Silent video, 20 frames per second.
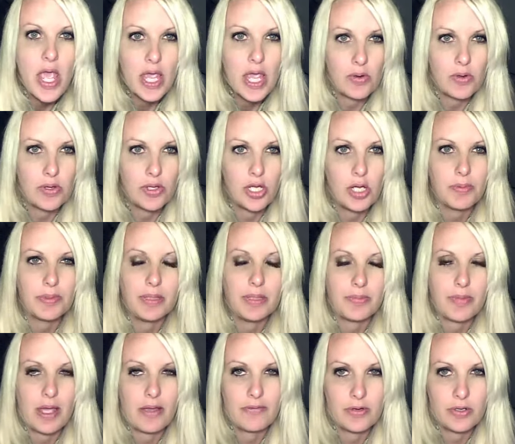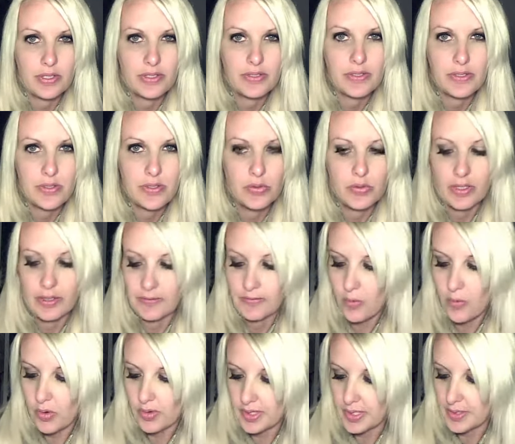It will help keep that very soothing
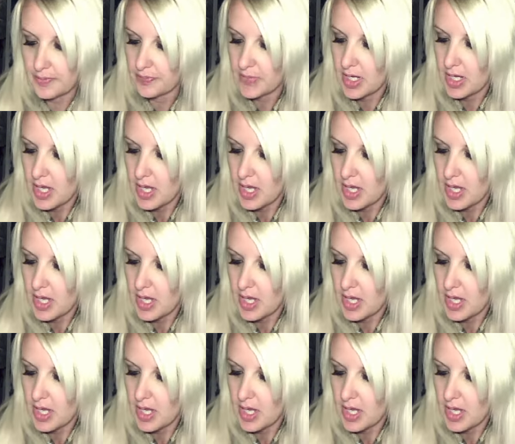for them.